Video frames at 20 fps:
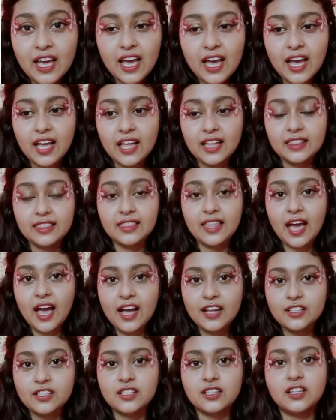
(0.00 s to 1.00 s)
and
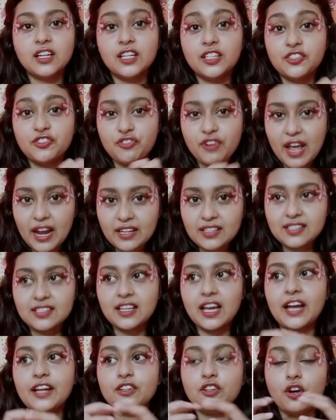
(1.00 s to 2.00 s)
that attracts
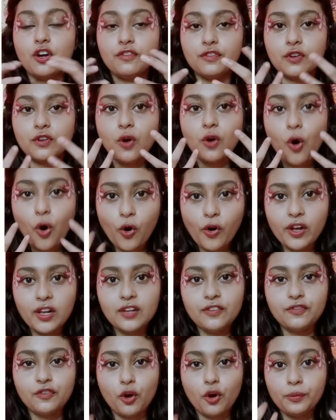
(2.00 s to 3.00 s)
kind of oil
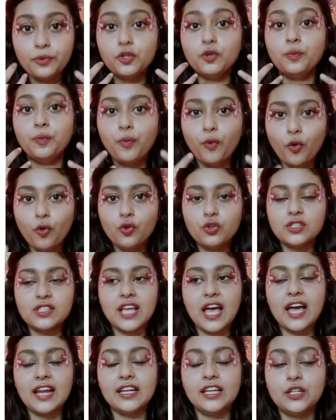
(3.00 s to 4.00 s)
from your pores,
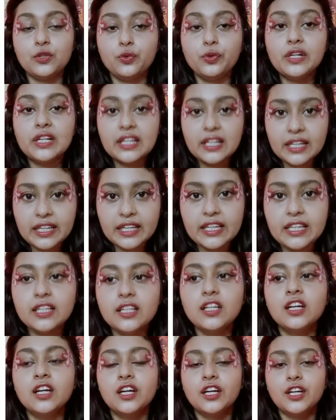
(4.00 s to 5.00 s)
and it will
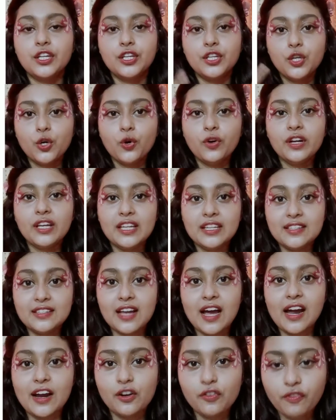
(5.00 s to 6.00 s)
clean your entire